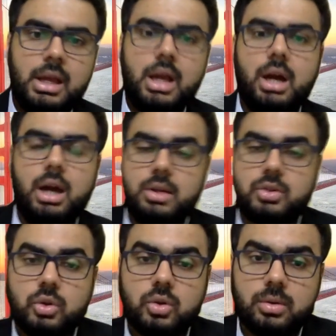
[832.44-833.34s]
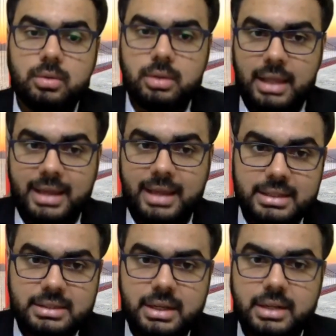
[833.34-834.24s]
So like I
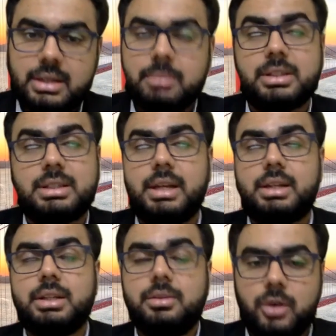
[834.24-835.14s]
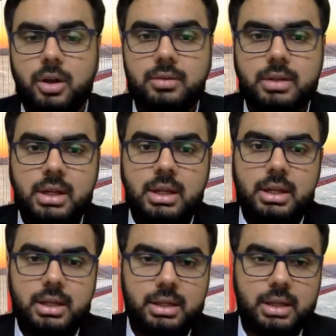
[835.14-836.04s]
said, they must get involved
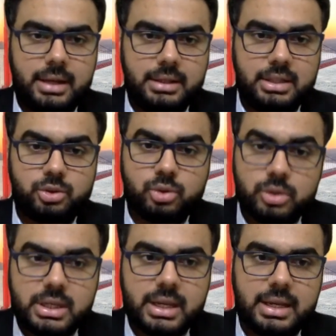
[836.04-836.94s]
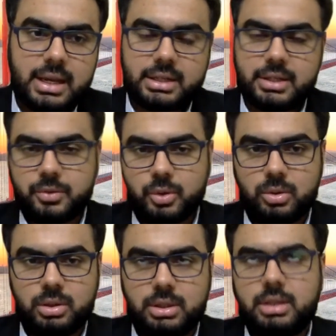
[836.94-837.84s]
and they should take an active
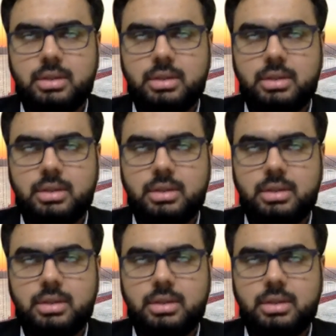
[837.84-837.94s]
role,